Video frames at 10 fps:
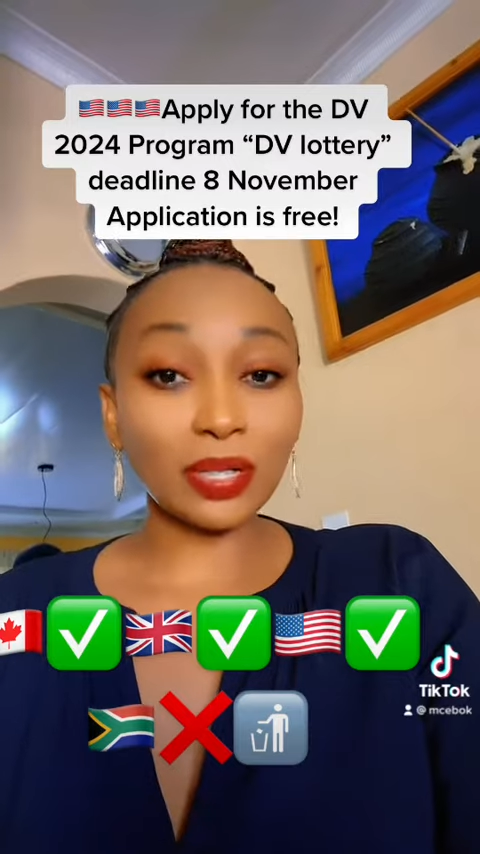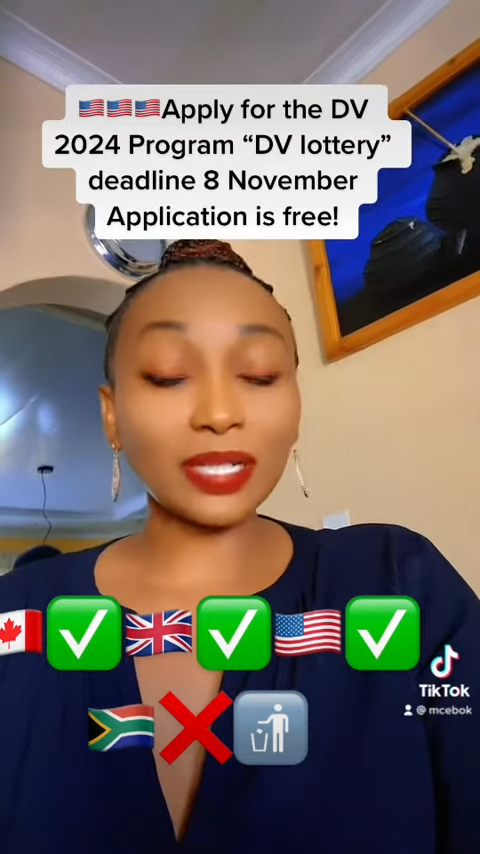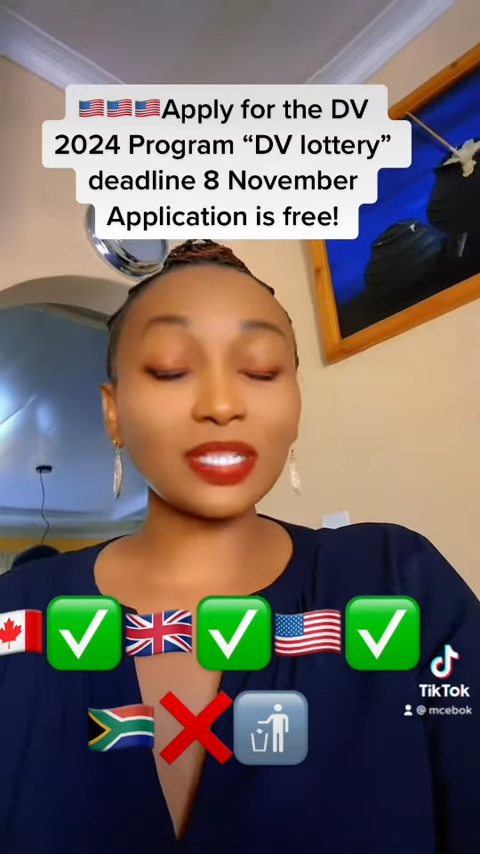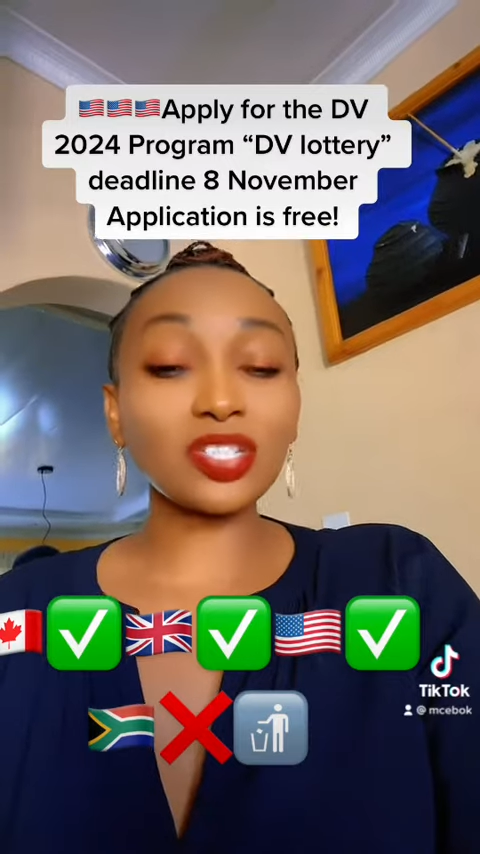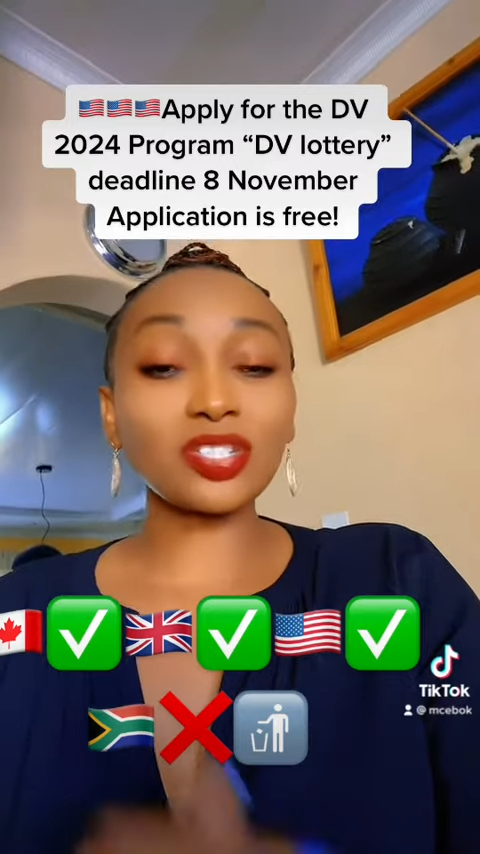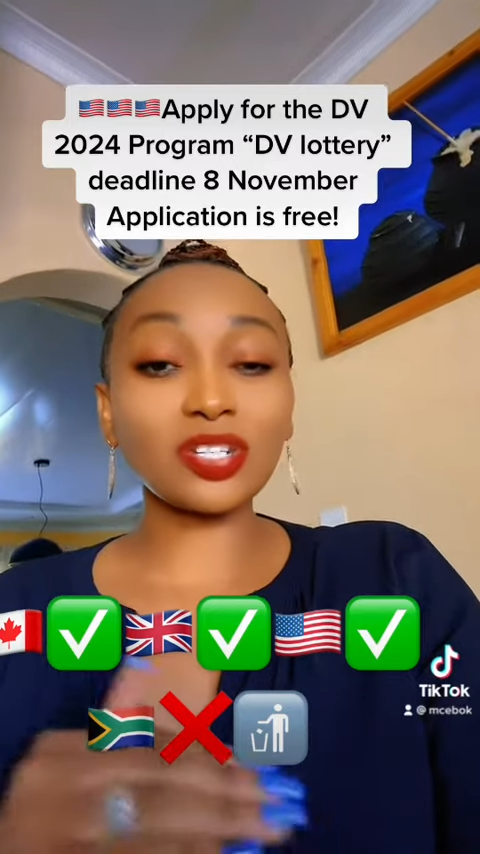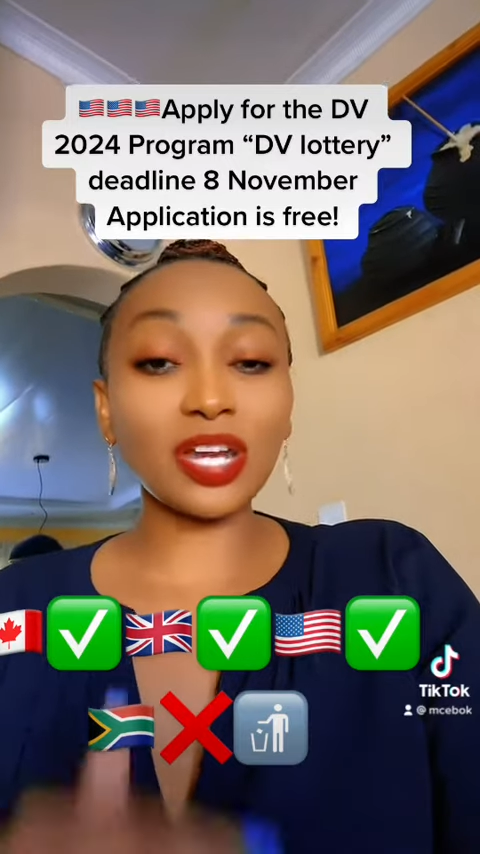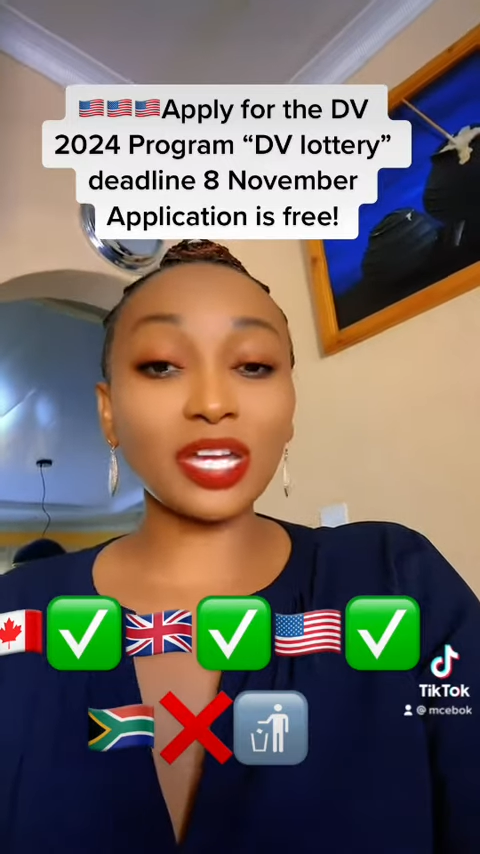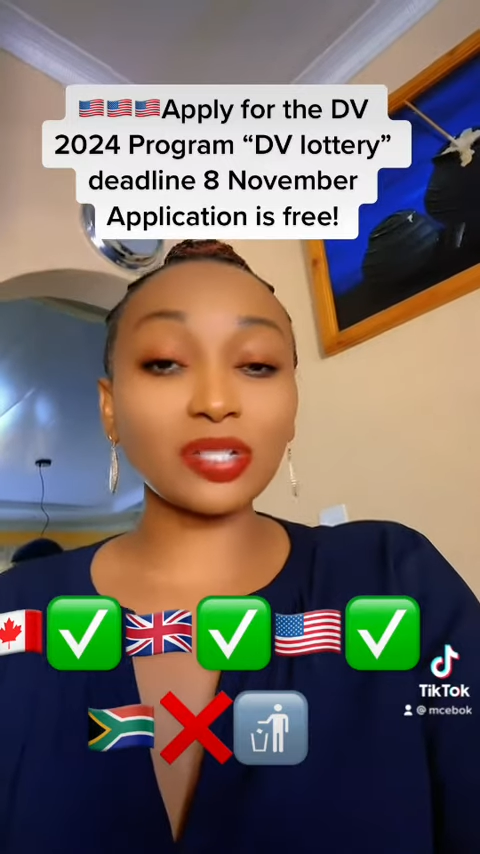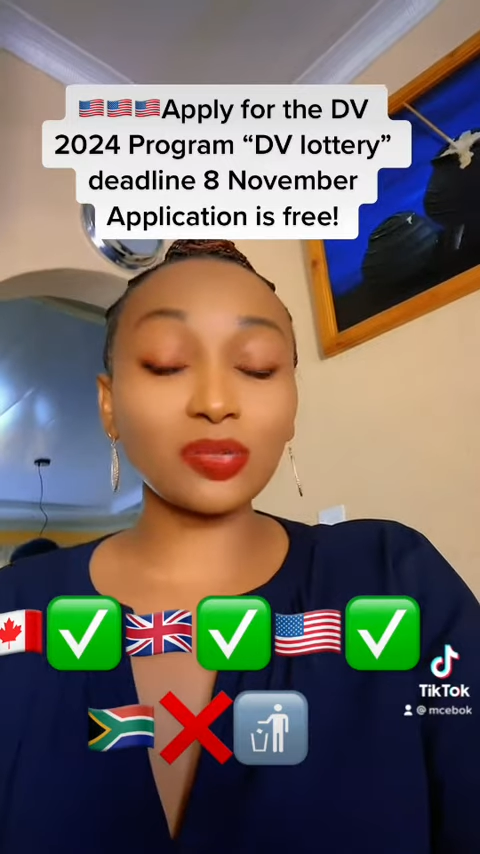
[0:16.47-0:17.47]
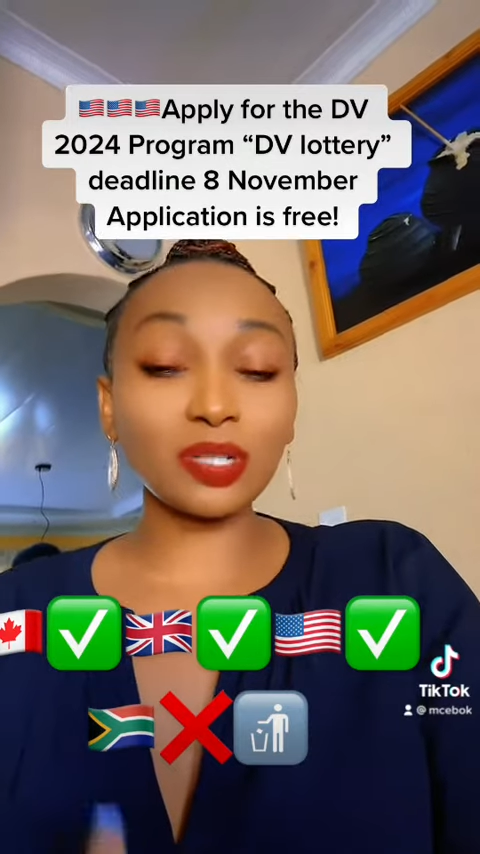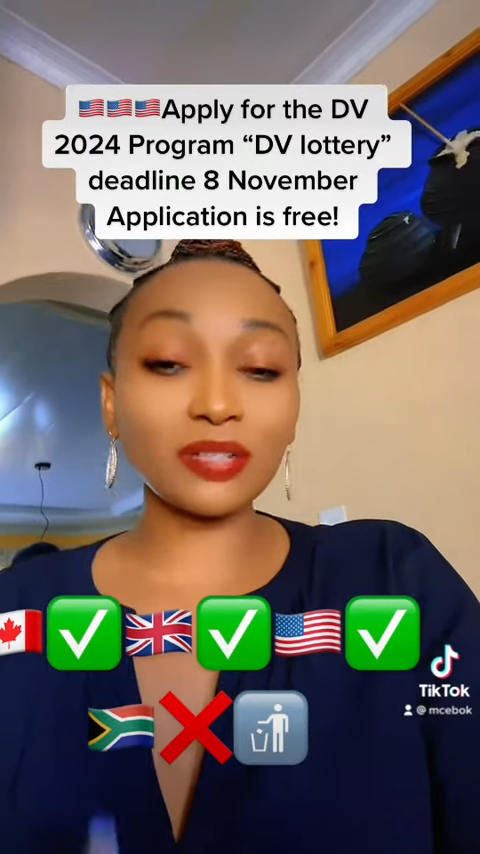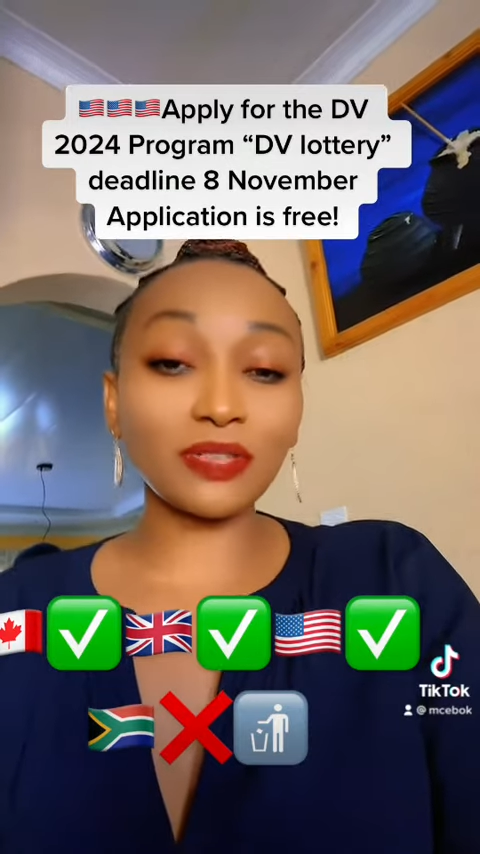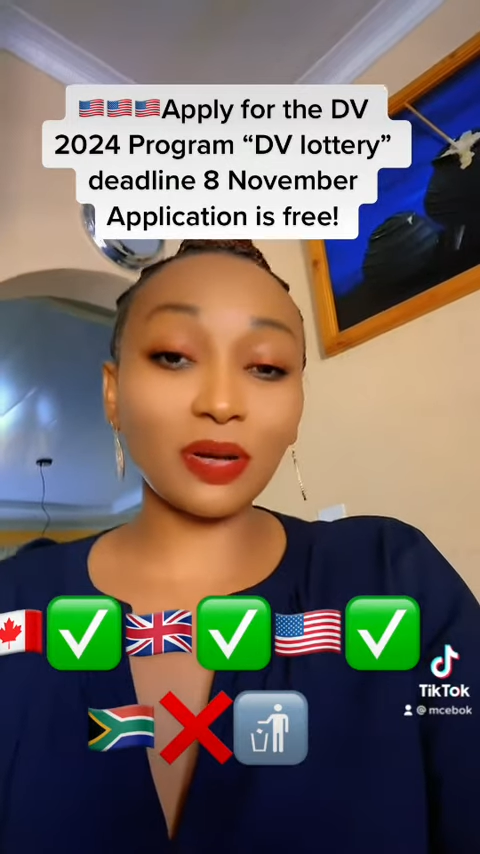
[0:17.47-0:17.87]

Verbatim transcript: let's try to leave